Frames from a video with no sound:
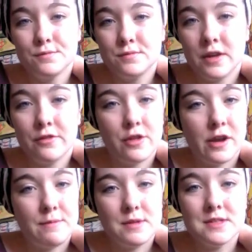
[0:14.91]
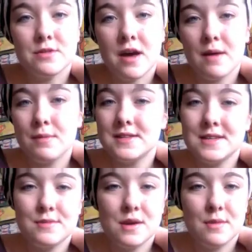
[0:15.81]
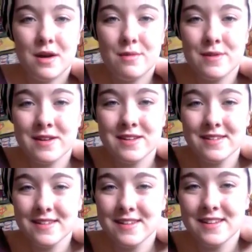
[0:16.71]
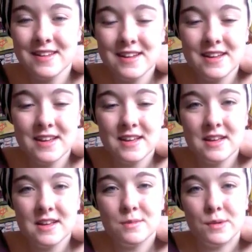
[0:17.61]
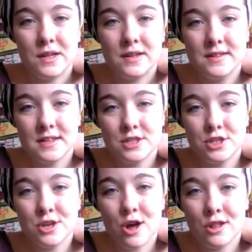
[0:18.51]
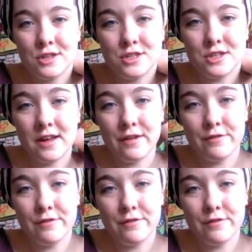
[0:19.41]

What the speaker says: Never thought I'd be so happy to see my mom. But such is college life,